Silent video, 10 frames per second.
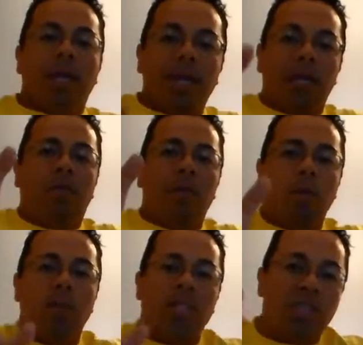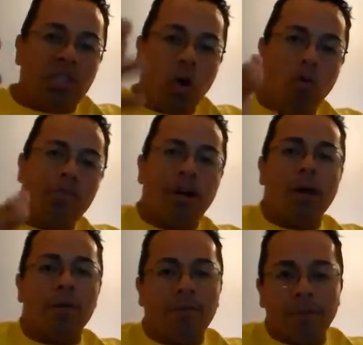Hello everyone, this is Coach
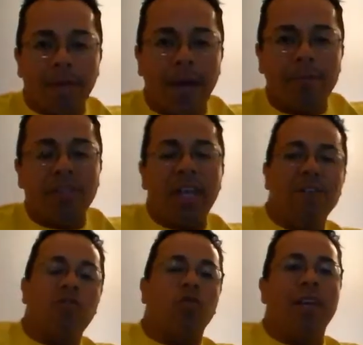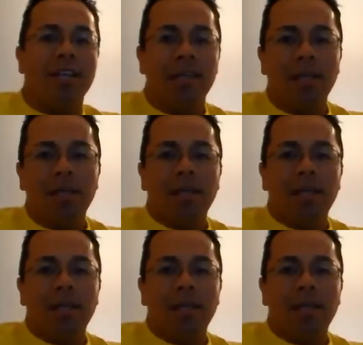Cano from Caps Cave Strength.